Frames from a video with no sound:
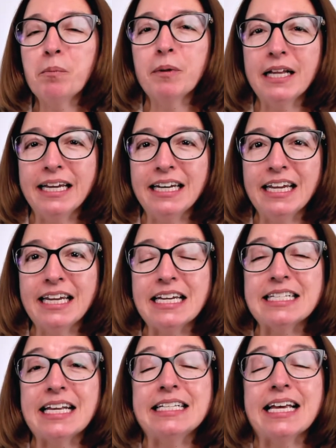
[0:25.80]
plating
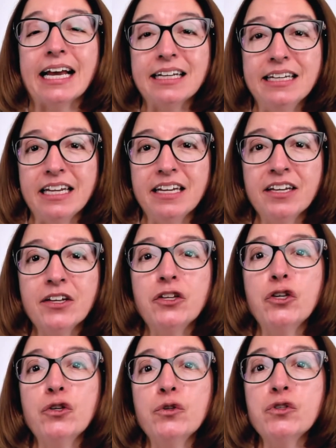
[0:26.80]
is a technique
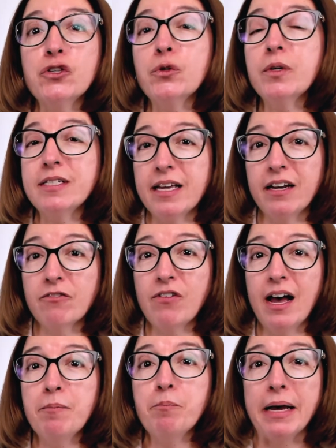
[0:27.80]
used to
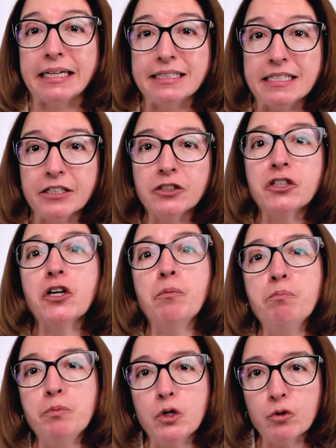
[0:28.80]
identify bacterial
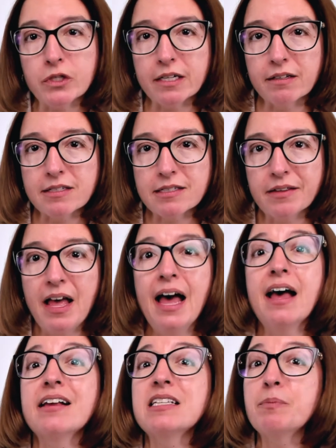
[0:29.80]
mutants.
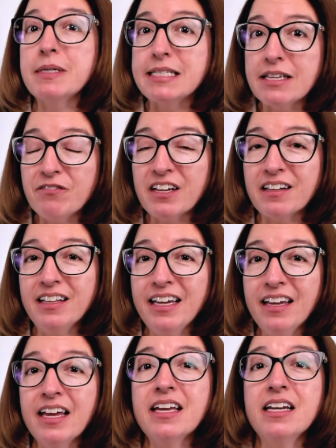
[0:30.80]

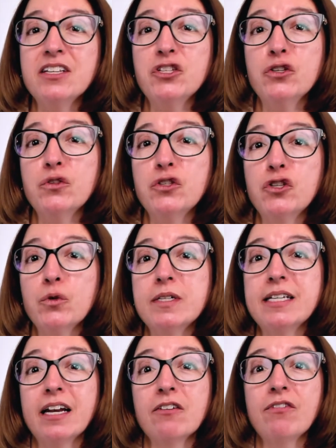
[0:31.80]
Specifically, it is used to
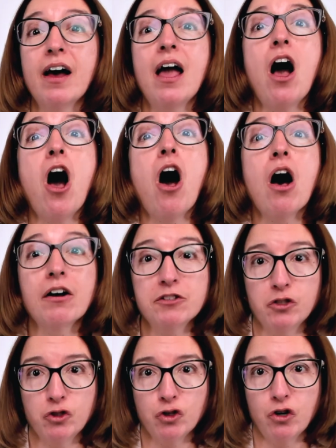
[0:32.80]
identify
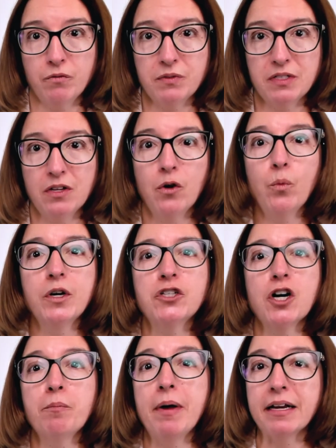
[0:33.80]
auxotrophs, which
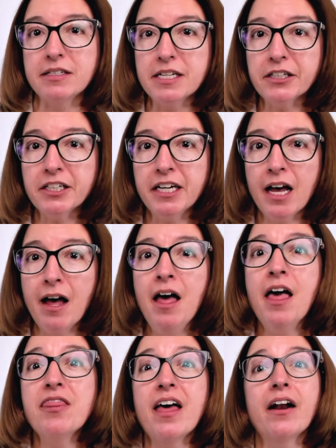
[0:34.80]
are bacteria
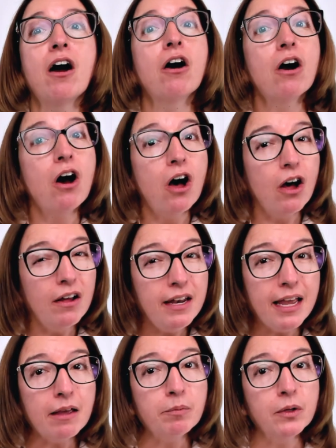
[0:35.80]
that are
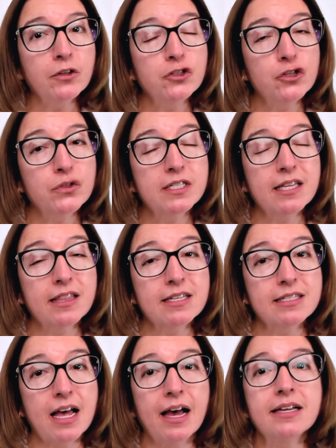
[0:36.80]
unable to
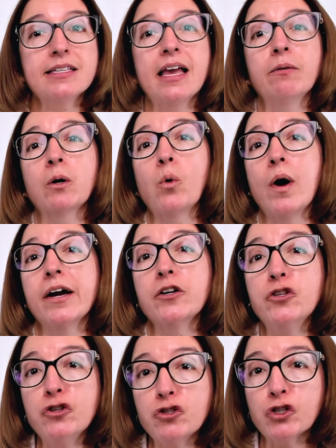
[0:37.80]
synthesize a required
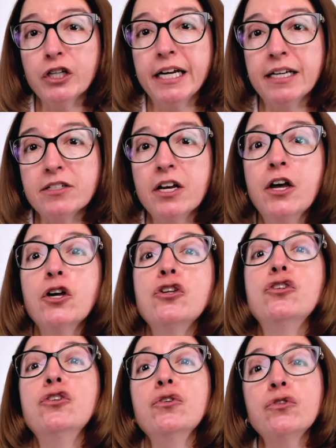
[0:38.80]
nutrient
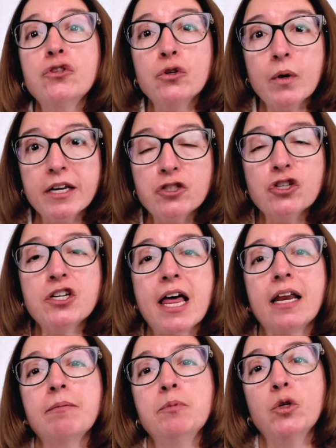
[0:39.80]
due to a
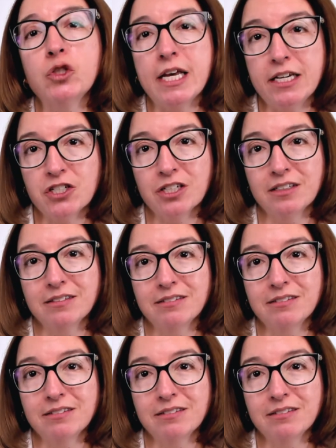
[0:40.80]
genetic mutation.